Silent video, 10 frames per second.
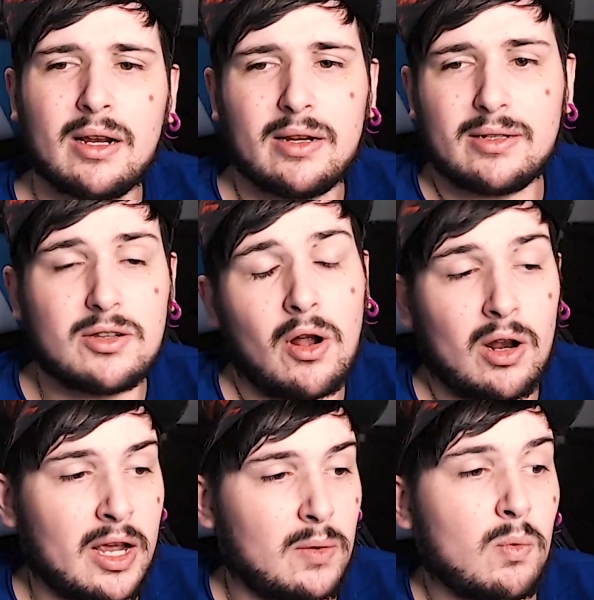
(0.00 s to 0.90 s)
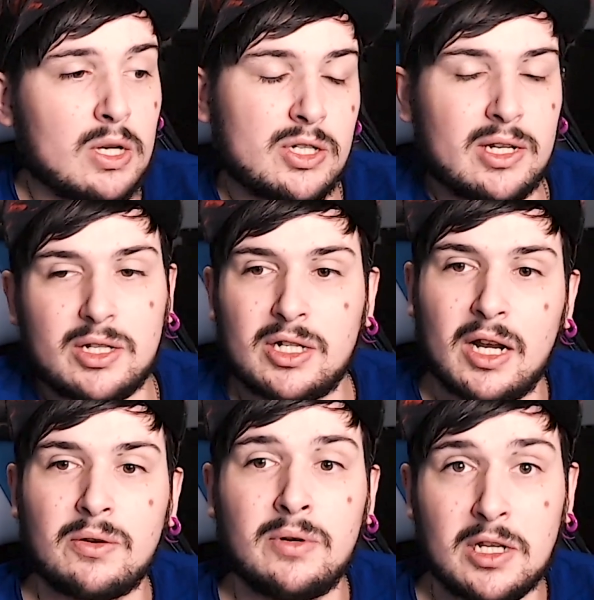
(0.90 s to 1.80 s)
It's not like watching his
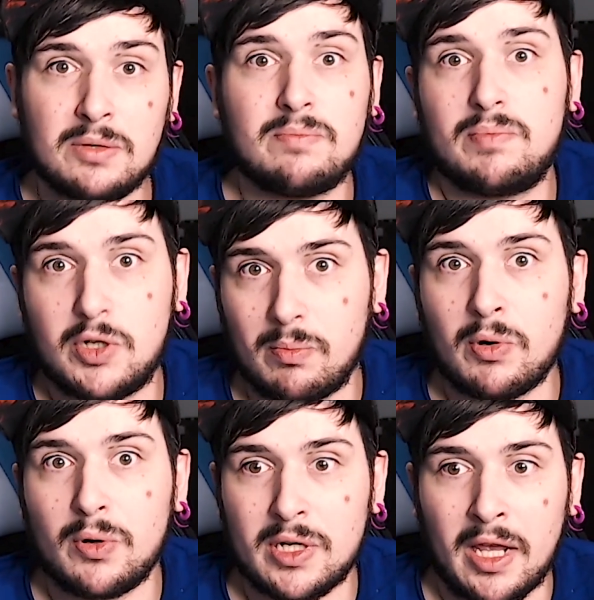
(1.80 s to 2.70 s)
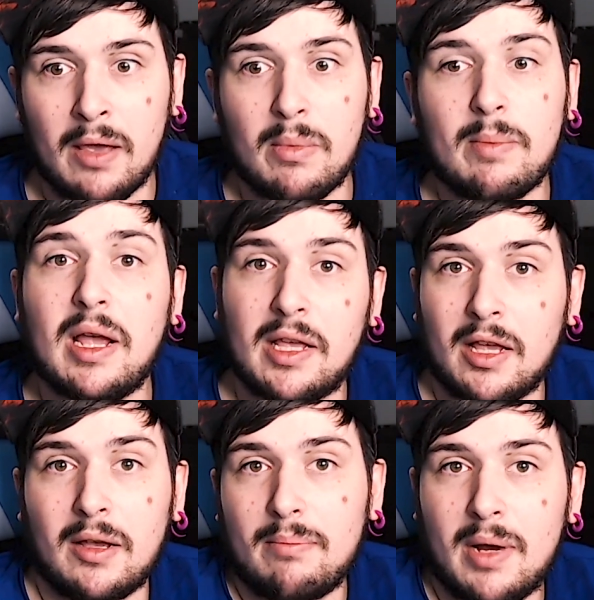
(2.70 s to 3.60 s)
channel is supporting him and making
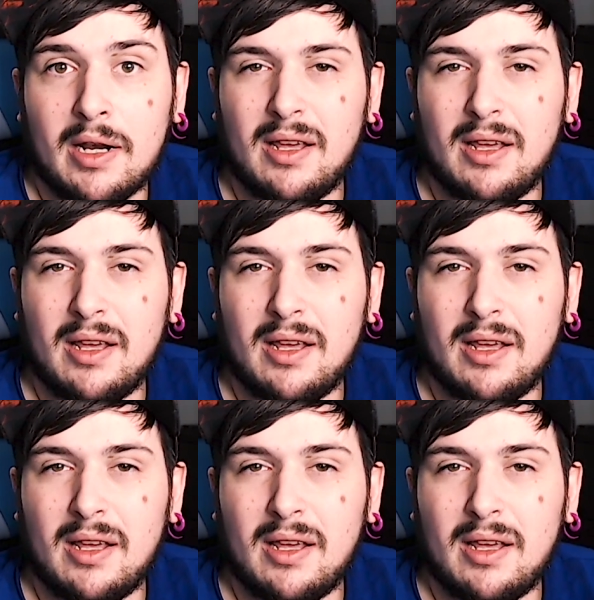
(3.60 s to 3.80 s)
him money.